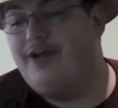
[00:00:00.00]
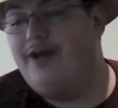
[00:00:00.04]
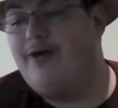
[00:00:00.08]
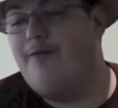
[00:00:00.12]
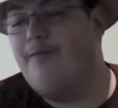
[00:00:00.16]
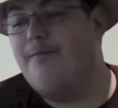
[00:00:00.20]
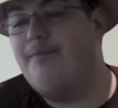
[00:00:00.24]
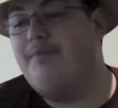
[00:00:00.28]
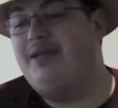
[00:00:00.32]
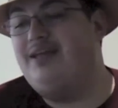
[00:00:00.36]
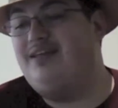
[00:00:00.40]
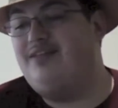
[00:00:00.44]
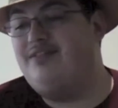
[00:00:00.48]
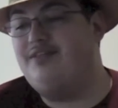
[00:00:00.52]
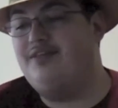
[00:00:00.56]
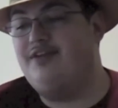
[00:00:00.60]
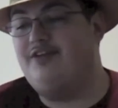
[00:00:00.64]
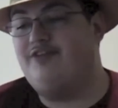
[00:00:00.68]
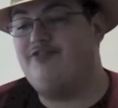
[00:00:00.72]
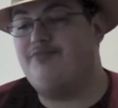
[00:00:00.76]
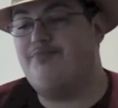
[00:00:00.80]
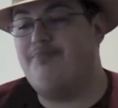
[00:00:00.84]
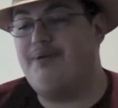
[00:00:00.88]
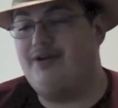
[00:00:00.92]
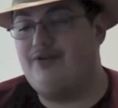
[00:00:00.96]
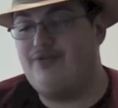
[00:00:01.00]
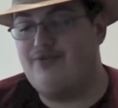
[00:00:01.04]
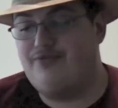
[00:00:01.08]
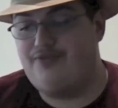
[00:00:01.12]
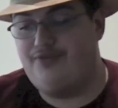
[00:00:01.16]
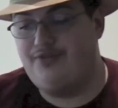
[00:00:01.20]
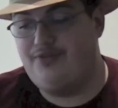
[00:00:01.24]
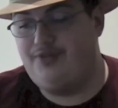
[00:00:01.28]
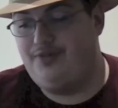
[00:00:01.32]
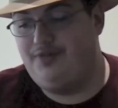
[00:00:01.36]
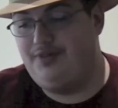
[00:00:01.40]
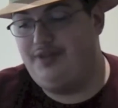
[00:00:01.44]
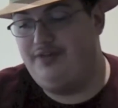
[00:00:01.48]
to help make things better
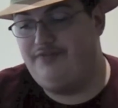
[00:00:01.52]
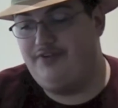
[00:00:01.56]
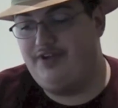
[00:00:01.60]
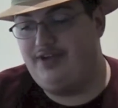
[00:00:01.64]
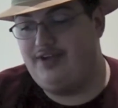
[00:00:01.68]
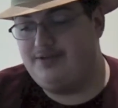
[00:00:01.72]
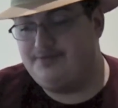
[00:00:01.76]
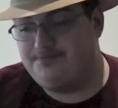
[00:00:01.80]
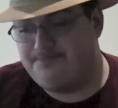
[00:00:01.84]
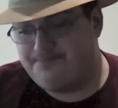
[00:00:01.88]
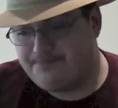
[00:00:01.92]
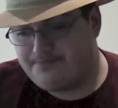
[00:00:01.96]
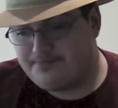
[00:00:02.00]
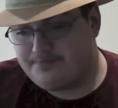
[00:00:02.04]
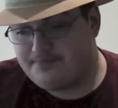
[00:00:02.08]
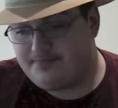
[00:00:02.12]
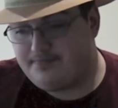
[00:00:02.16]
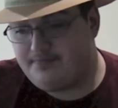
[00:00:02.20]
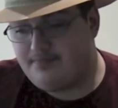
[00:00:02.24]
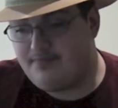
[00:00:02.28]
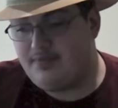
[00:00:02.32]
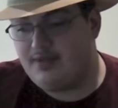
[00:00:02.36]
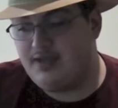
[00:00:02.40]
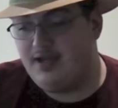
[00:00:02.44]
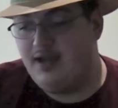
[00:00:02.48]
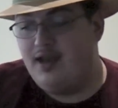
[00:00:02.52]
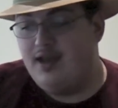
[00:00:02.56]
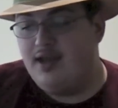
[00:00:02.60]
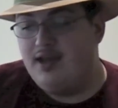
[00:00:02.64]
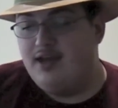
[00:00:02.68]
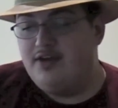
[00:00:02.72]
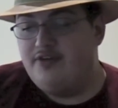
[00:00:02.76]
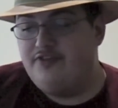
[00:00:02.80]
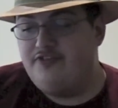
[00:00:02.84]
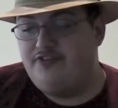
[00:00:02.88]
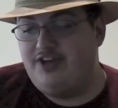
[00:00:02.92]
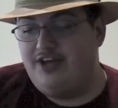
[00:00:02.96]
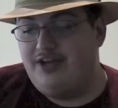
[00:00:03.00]
for the living.
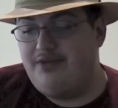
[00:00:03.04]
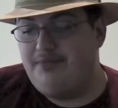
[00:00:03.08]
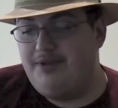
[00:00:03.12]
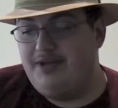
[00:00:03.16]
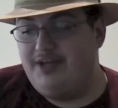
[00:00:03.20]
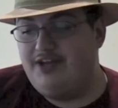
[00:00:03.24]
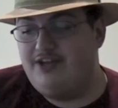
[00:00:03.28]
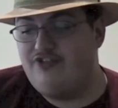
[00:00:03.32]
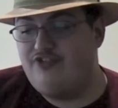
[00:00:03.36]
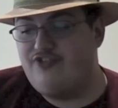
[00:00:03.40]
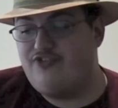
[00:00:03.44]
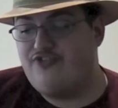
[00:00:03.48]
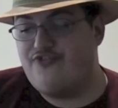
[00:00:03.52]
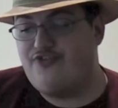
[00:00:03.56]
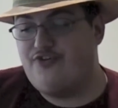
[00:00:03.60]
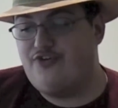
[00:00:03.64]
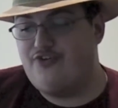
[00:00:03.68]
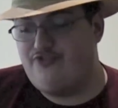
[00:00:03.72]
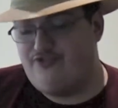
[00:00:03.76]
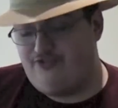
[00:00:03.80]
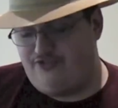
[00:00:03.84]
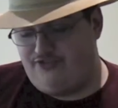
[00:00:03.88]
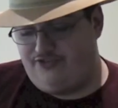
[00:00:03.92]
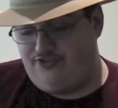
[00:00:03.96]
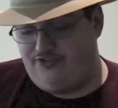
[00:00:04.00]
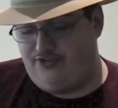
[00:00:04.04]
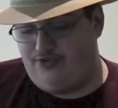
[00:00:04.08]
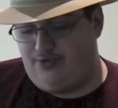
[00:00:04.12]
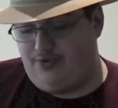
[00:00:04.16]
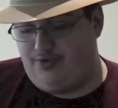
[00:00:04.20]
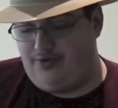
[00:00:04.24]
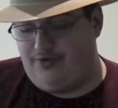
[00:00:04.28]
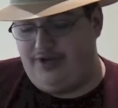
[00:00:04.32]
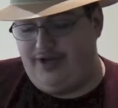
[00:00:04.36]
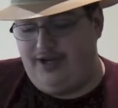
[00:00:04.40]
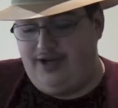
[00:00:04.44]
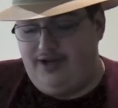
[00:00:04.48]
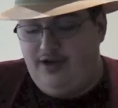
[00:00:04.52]
Deadman's first
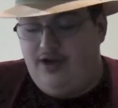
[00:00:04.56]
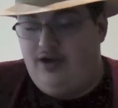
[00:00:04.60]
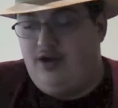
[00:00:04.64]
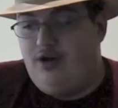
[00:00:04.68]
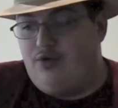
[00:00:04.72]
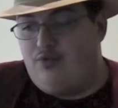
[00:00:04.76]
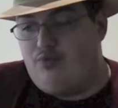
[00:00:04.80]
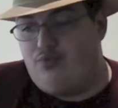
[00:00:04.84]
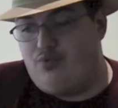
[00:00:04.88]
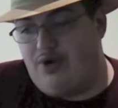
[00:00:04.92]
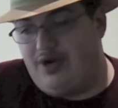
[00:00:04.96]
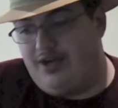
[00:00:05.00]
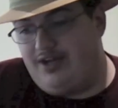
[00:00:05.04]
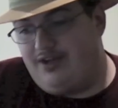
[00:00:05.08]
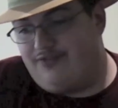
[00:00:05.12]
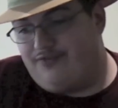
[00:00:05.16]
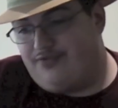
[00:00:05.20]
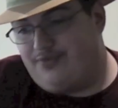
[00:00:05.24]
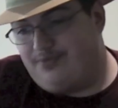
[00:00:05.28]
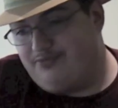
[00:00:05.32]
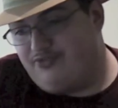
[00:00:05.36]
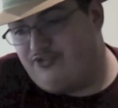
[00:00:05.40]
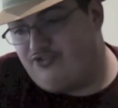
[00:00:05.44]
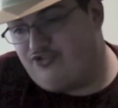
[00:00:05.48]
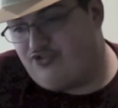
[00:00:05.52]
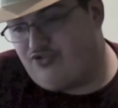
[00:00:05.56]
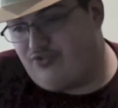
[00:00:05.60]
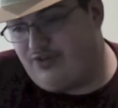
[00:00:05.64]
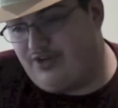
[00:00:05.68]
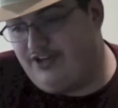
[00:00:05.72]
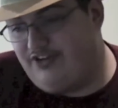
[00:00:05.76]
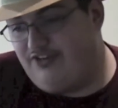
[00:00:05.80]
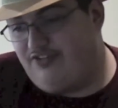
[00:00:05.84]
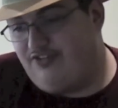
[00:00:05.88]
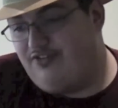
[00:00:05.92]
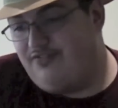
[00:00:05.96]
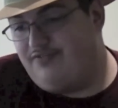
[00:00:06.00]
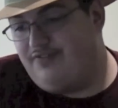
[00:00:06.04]
story ran from
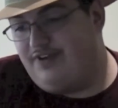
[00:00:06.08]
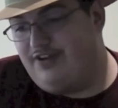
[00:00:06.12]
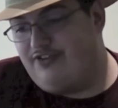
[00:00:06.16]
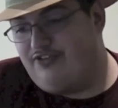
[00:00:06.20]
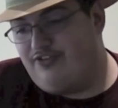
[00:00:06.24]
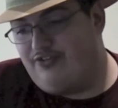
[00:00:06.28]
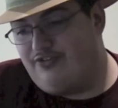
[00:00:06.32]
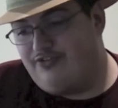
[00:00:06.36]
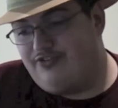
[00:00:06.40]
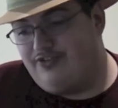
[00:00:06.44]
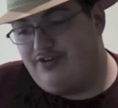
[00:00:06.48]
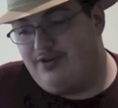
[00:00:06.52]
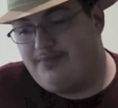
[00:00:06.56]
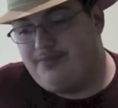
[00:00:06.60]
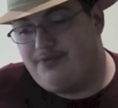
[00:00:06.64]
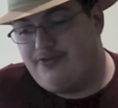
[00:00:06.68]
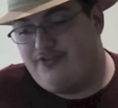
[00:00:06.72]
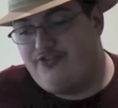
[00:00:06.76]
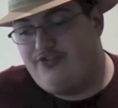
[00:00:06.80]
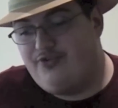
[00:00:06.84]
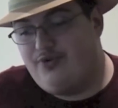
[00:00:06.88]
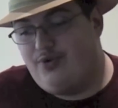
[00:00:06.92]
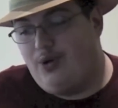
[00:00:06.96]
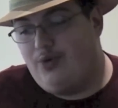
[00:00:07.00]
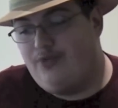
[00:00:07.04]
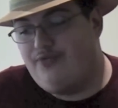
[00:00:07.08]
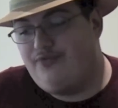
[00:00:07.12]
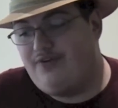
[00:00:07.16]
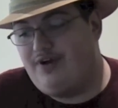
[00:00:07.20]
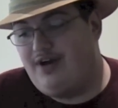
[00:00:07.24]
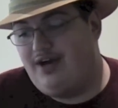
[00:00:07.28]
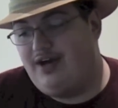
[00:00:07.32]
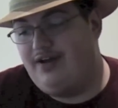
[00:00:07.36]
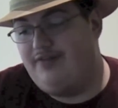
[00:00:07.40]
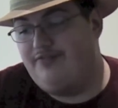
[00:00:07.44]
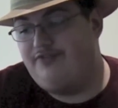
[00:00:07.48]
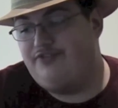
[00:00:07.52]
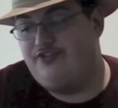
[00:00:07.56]
Strange Adventures number
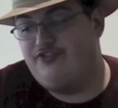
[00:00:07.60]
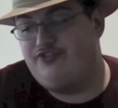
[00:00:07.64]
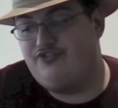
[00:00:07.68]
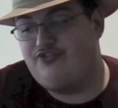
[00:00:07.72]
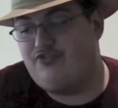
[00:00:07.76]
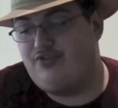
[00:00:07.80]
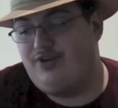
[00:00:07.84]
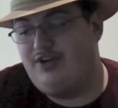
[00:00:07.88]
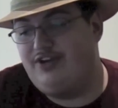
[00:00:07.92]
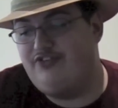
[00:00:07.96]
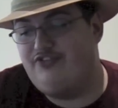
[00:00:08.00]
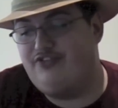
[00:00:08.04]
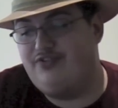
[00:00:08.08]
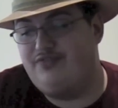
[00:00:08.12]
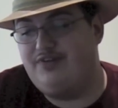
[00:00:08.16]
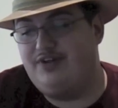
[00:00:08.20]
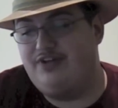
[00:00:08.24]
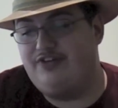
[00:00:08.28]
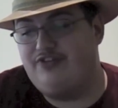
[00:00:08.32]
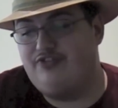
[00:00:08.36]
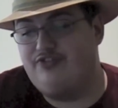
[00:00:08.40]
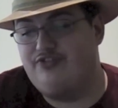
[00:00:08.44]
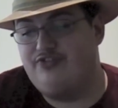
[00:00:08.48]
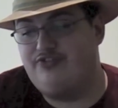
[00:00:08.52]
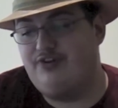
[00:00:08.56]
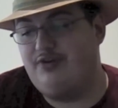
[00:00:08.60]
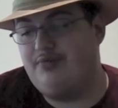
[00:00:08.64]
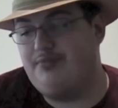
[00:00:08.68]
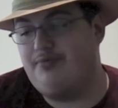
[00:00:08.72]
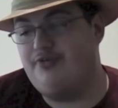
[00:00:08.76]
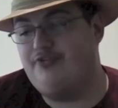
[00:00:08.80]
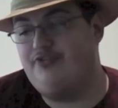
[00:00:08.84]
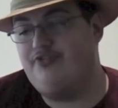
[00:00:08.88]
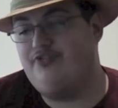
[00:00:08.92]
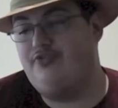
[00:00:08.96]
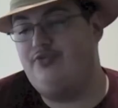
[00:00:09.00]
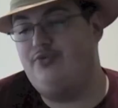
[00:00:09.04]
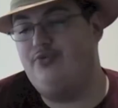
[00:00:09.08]
205 to Strange Adventures
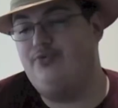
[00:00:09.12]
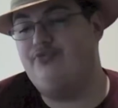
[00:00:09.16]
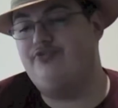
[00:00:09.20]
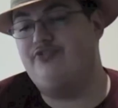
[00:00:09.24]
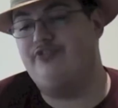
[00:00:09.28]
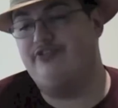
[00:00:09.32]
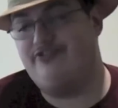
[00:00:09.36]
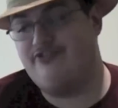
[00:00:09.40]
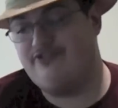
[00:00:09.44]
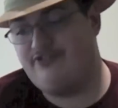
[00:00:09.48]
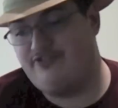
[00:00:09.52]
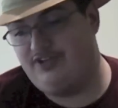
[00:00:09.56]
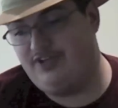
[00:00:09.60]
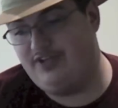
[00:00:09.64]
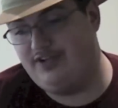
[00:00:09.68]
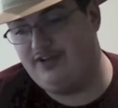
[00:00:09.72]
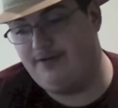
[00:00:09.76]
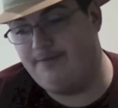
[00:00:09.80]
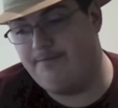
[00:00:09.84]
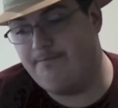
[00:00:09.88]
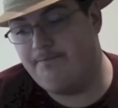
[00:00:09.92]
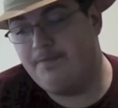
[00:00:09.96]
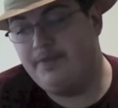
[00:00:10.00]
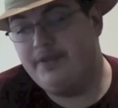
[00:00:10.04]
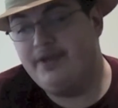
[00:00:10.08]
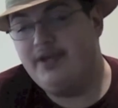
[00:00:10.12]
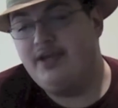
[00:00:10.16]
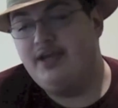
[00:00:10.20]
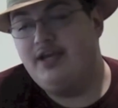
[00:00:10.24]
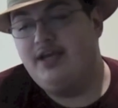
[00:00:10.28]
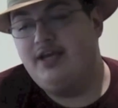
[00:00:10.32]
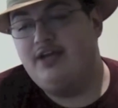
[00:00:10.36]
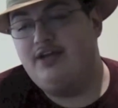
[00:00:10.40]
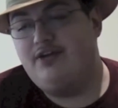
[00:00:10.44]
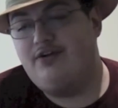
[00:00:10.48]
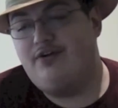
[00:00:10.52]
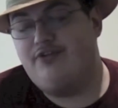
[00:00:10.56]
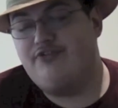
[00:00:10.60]
number 216,
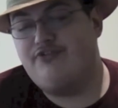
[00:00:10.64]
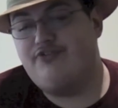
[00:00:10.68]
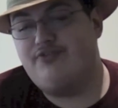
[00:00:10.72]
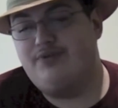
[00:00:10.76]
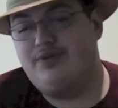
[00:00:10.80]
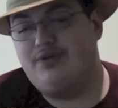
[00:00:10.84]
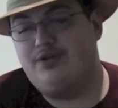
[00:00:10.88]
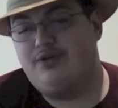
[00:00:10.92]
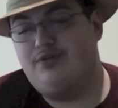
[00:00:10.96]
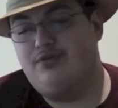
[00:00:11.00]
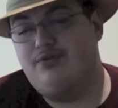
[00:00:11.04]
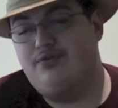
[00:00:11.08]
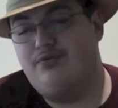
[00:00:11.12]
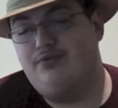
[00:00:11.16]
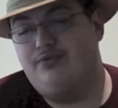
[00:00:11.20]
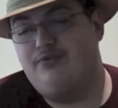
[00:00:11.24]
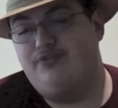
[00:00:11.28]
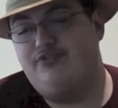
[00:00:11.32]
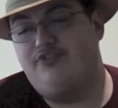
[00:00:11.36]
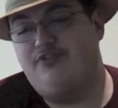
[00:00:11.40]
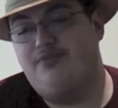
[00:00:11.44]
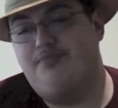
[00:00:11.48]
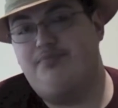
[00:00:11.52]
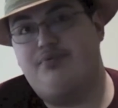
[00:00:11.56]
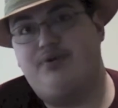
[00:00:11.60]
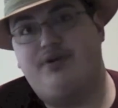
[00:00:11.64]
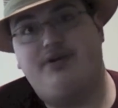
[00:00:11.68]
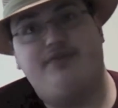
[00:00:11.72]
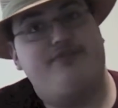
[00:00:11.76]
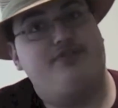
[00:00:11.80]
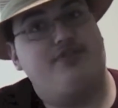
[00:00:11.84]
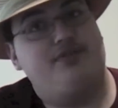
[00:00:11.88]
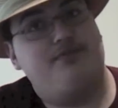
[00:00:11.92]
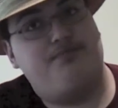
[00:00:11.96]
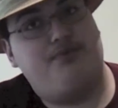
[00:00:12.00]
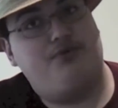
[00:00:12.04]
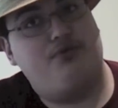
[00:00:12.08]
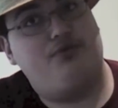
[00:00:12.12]
and also includes The Brave
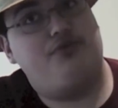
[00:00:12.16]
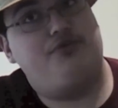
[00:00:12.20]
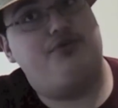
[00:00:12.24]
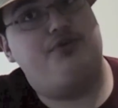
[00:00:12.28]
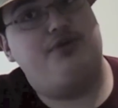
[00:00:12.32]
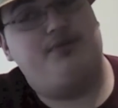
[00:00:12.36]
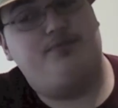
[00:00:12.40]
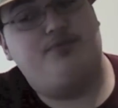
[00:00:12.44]
and the Bold